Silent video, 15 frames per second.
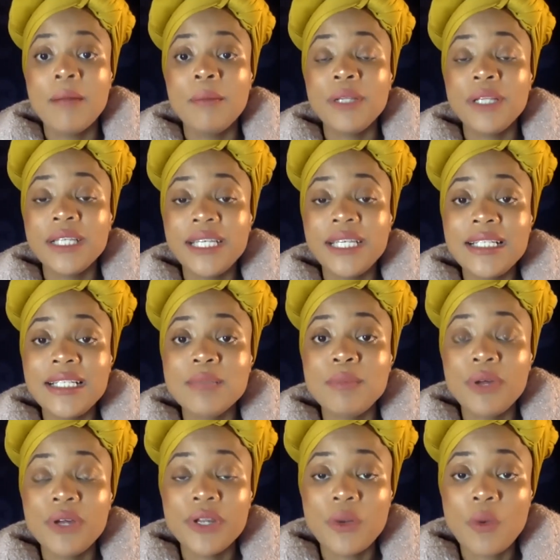Please
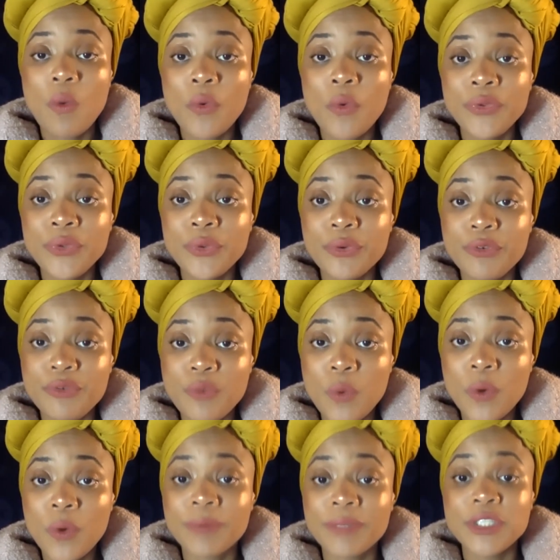put on your
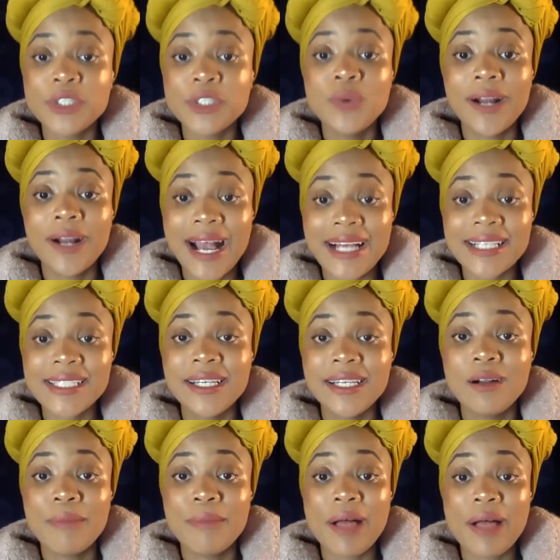form that you are asking
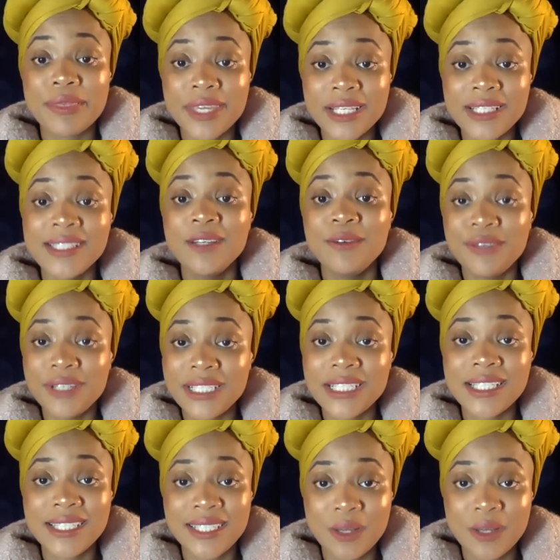about this
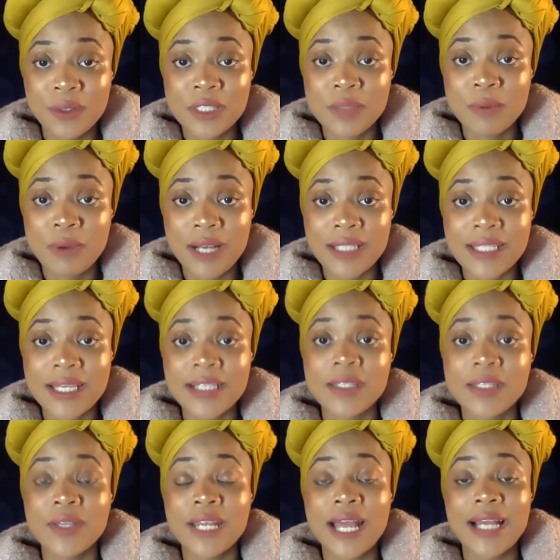deficiency notice process
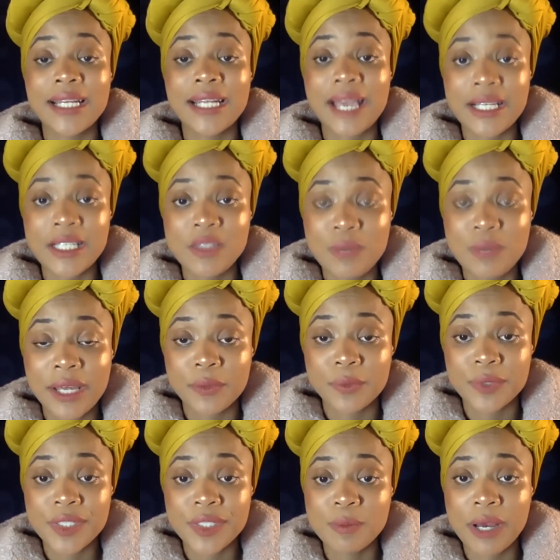so that I can expedite a
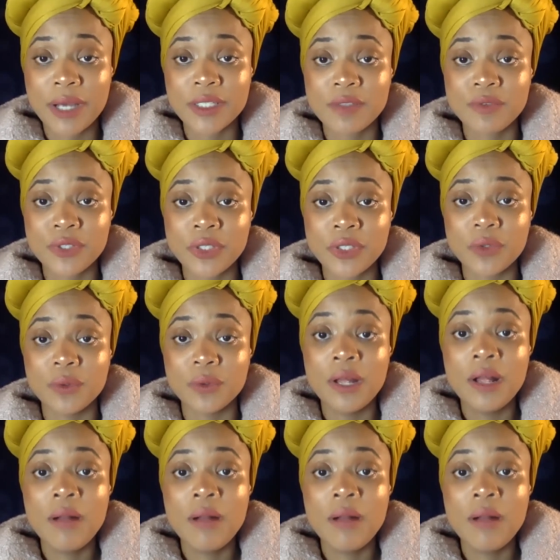response for you.